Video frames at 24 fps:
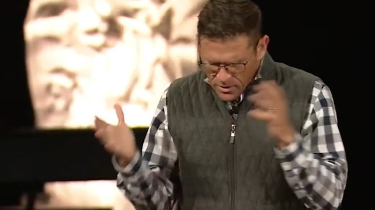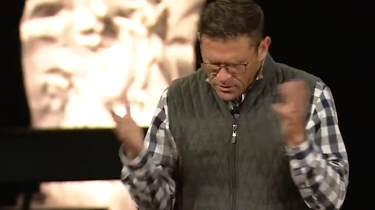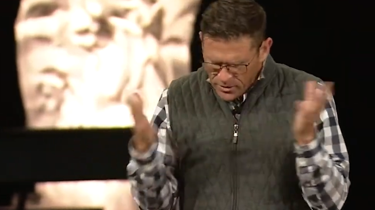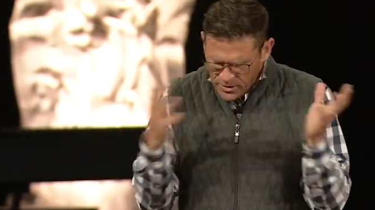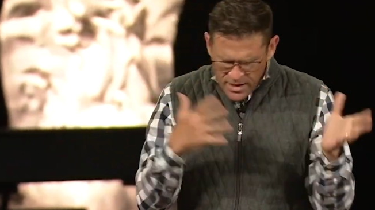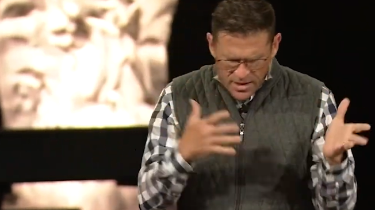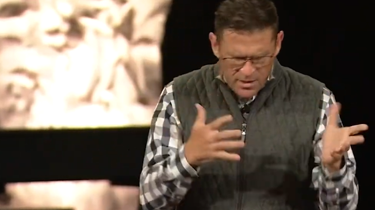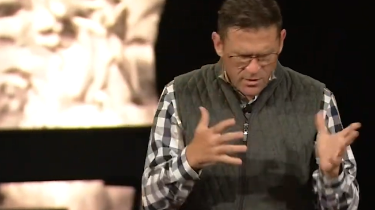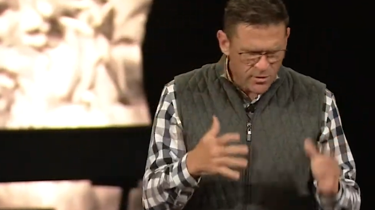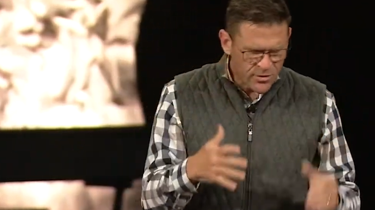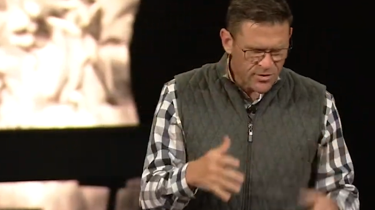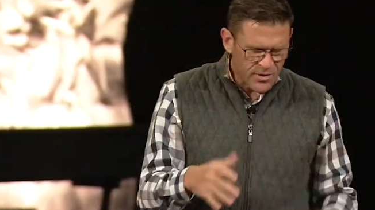
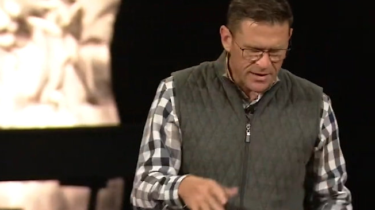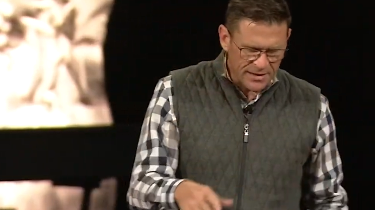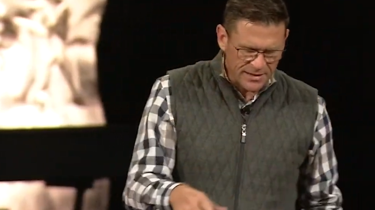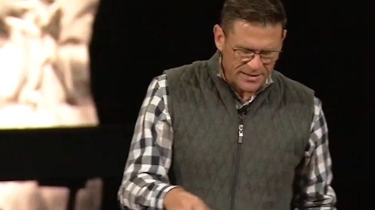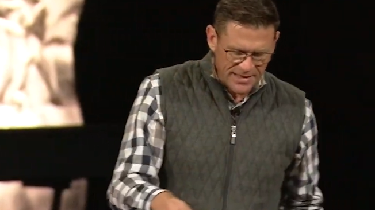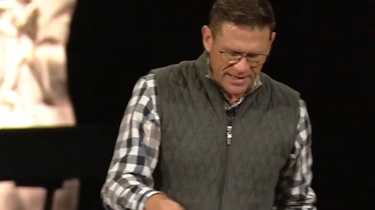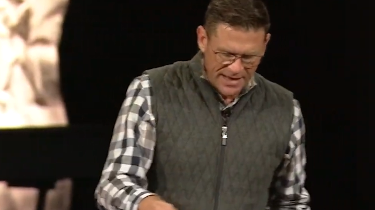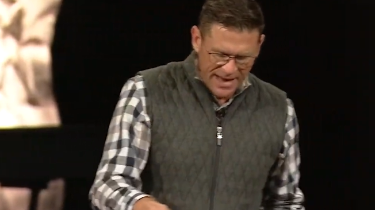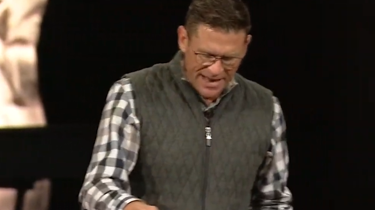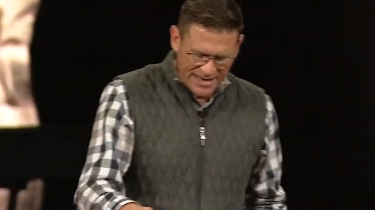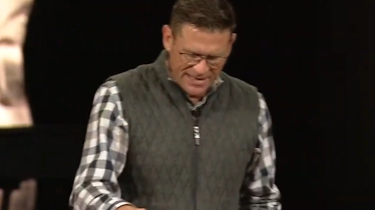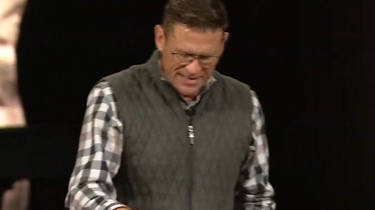the other thing
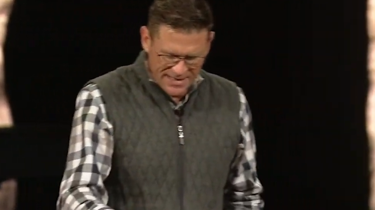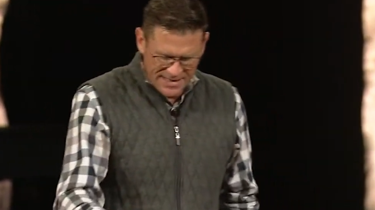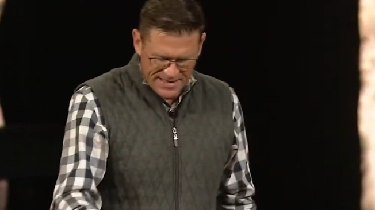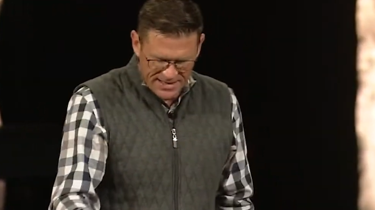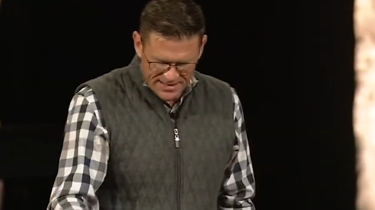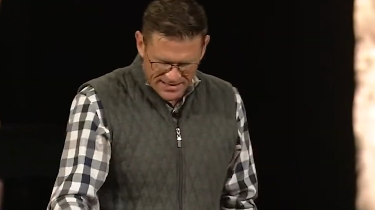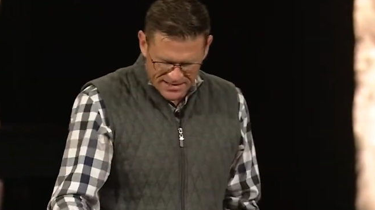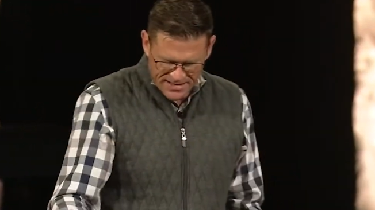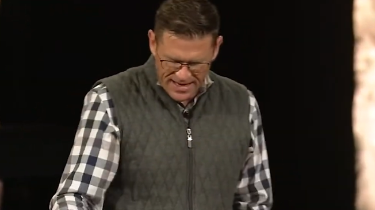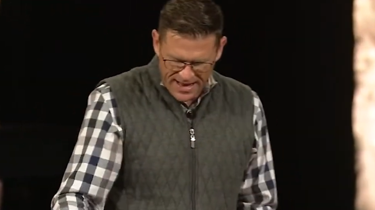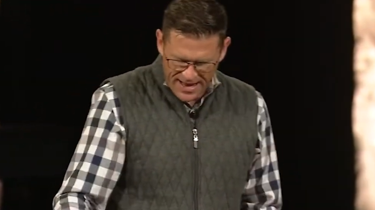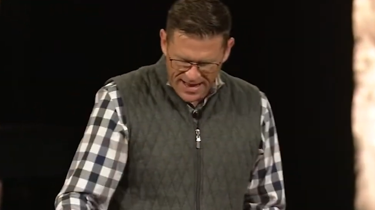that I
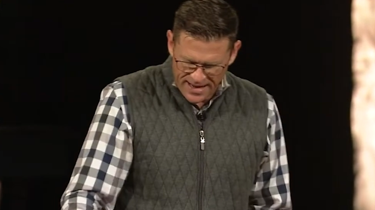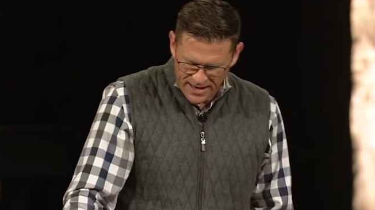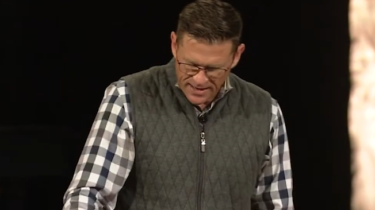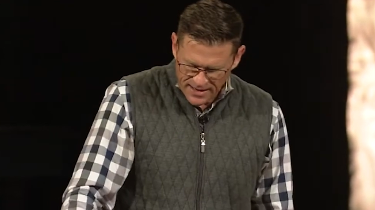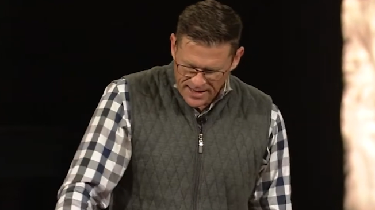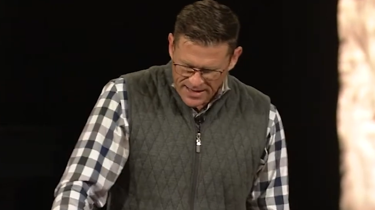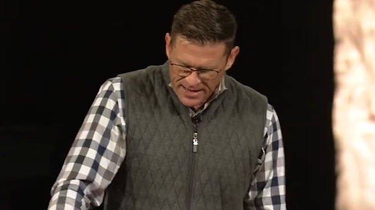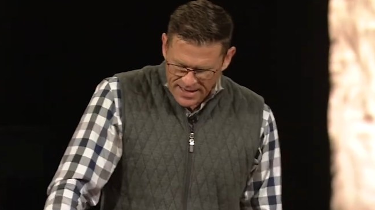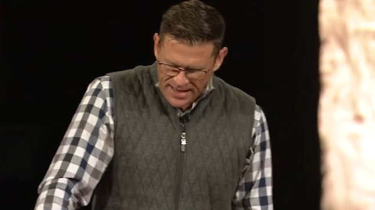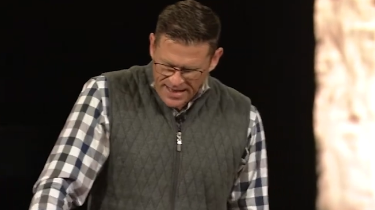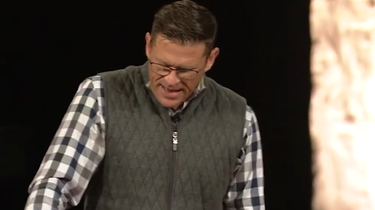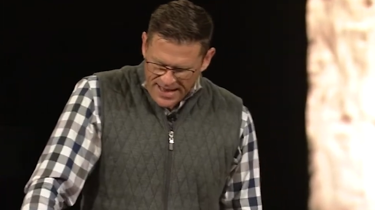did is I
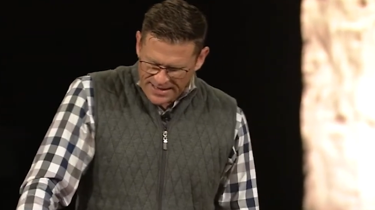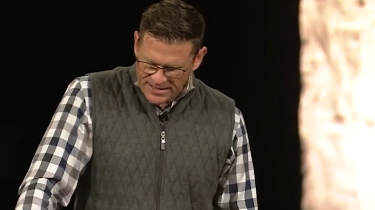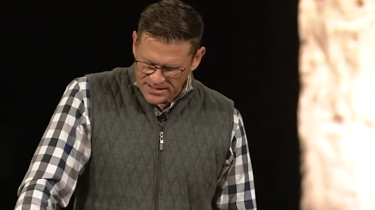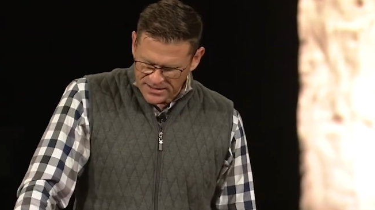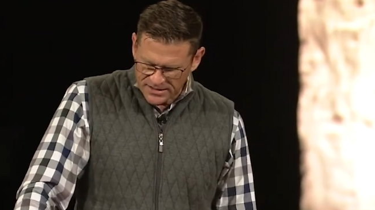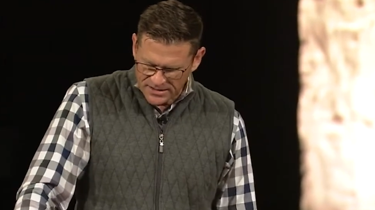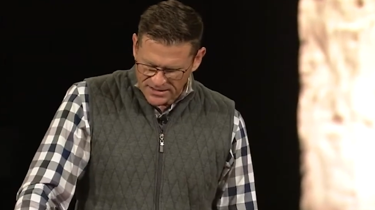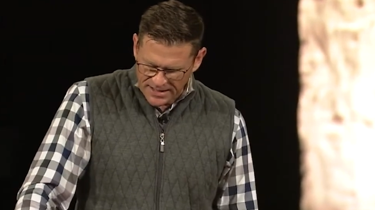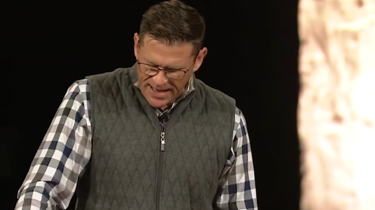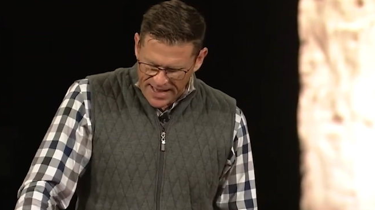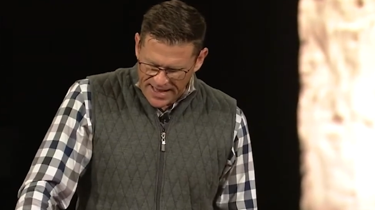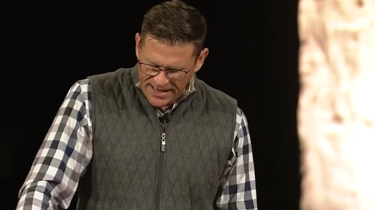
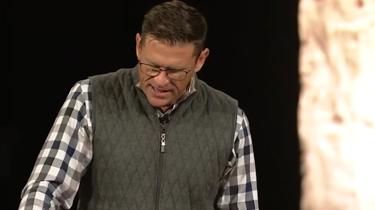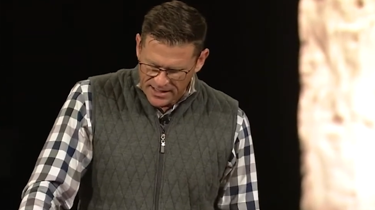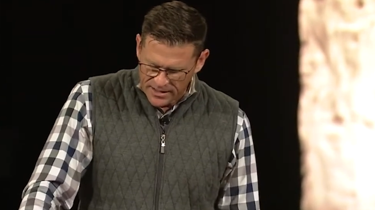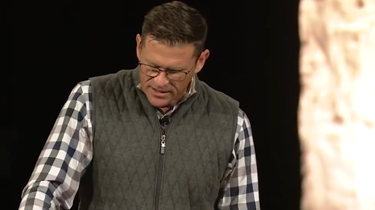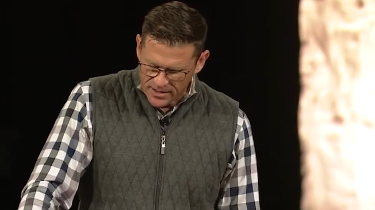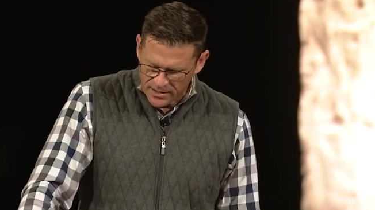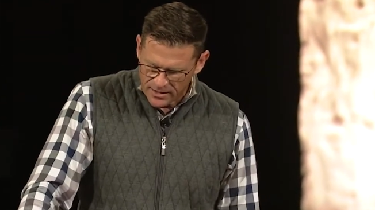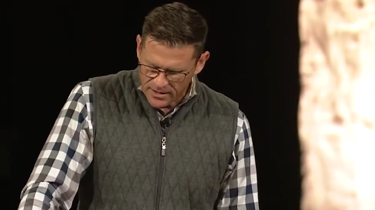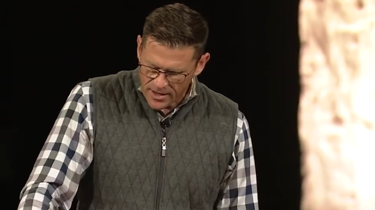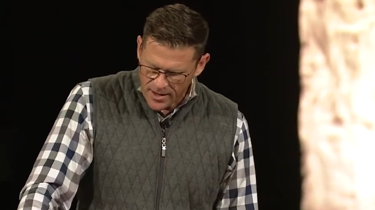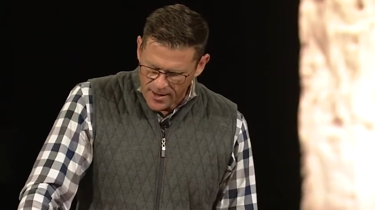decided